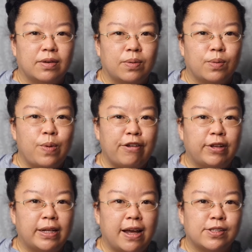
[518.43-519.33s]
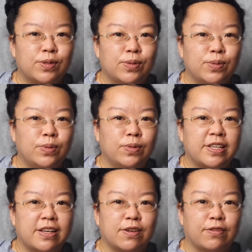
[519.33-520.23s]
We have the last two
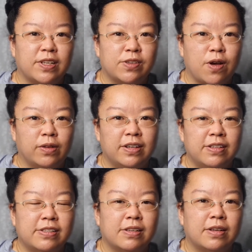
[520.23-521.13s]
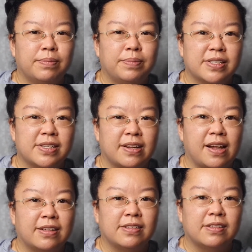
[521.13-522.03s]
sets of disorders,
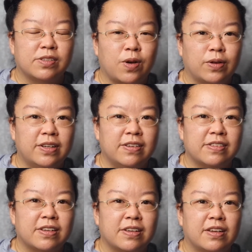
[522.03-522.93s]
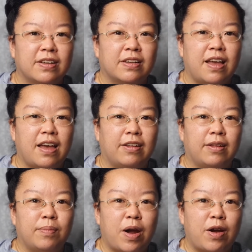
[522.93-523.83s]
personality disorders and
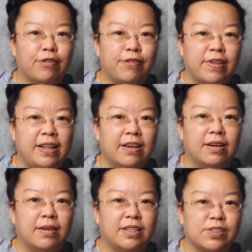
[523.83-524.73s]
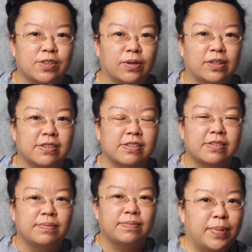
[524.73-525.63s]
paraphilia disorders.
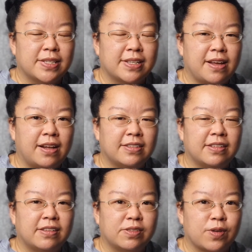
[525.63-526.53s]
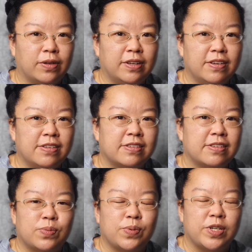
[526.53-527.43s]
Personality disorders,
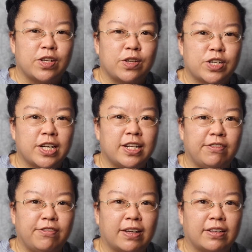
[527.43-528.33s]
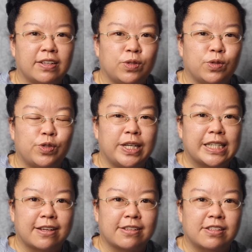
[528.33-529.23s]
which are usually divided into three
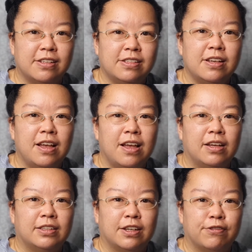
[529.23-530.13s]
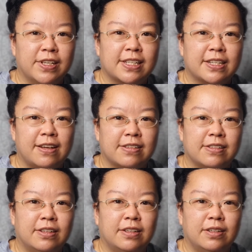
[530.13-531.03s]
clusters. The first
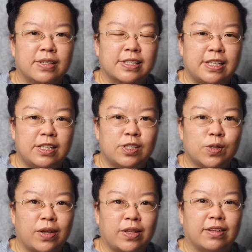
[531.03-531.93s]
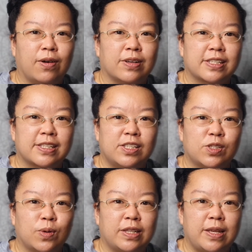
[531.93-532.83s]
cluster, schizoid or
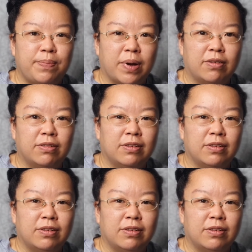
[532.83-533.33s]
schizotypal,